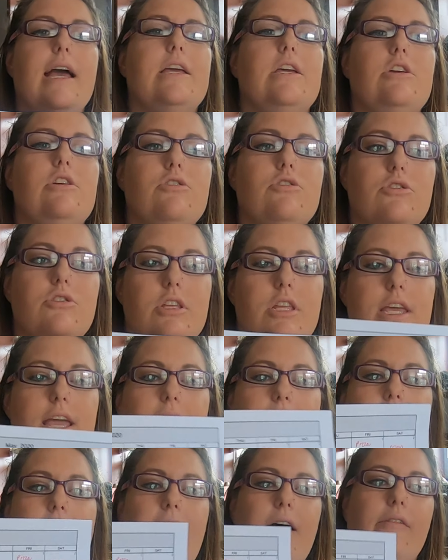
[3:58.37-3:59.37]
I usually
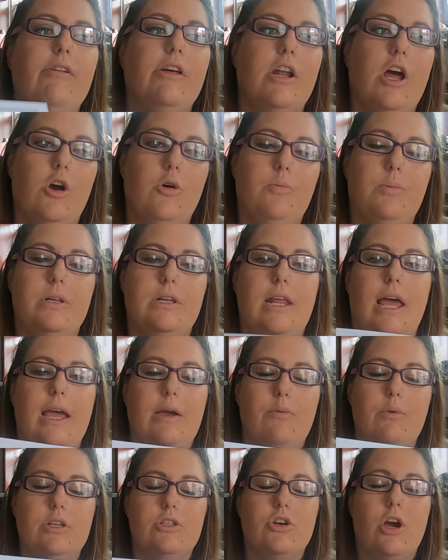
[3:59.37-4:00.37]
have an open
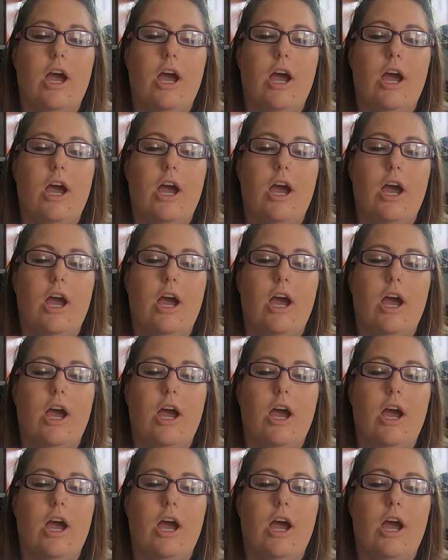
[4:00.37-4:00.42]
day. We